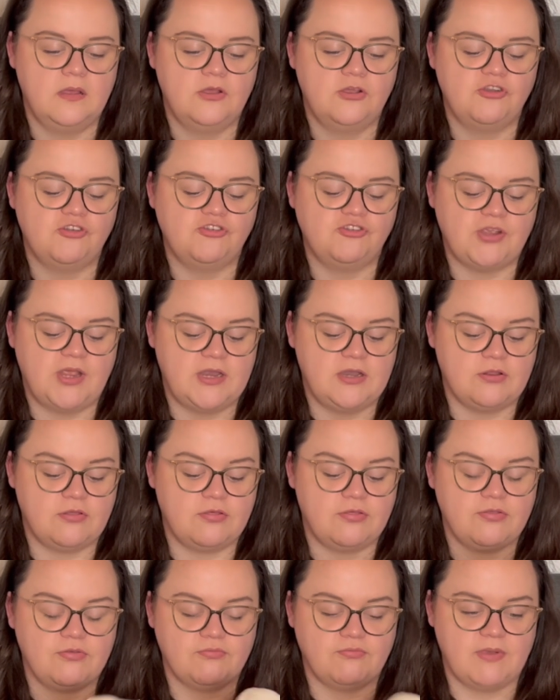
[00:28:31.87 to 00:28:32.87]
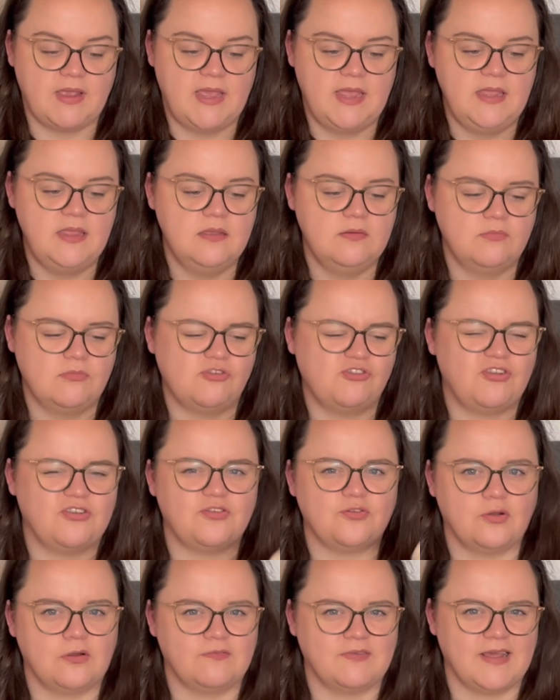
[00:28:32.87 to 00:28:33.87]
shade 3, which is
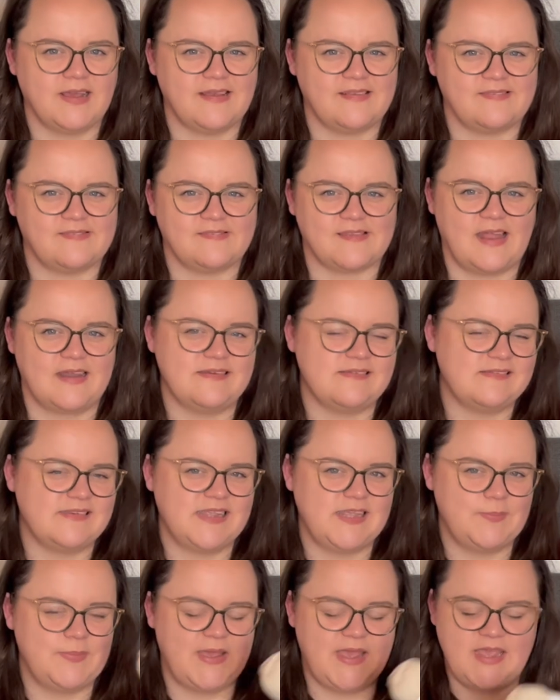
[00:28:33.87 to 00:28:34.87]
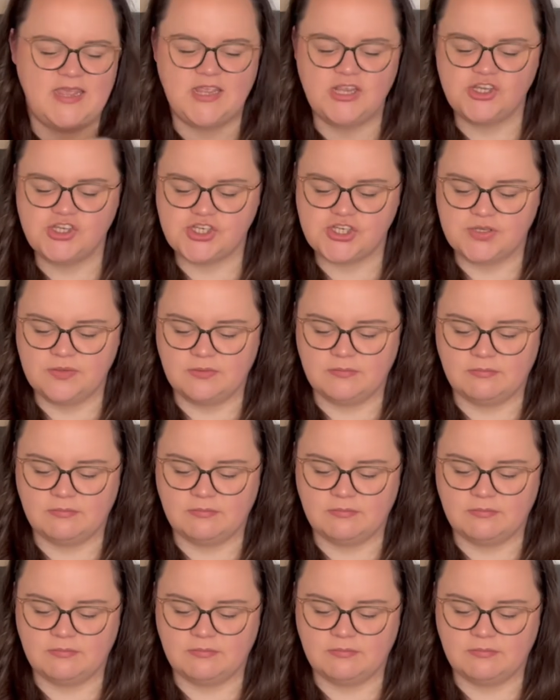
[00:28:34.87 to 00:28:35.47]
sort of like a sandy beige.